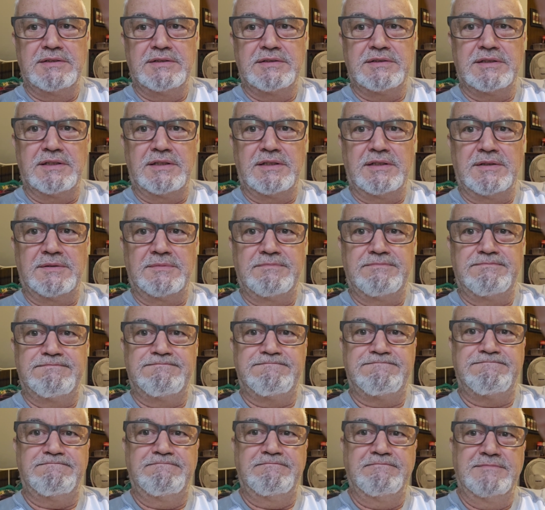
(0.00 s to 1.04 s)
So
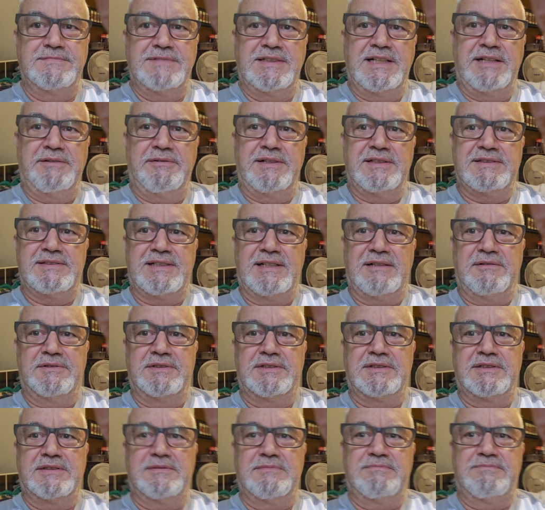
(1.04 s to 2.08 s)
anyways, that
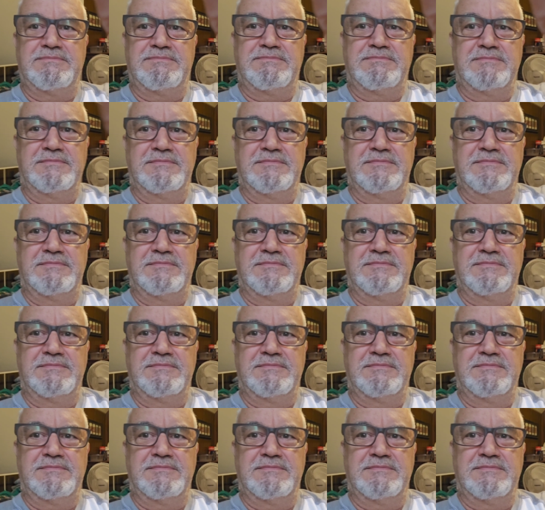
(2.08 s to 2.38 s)
was an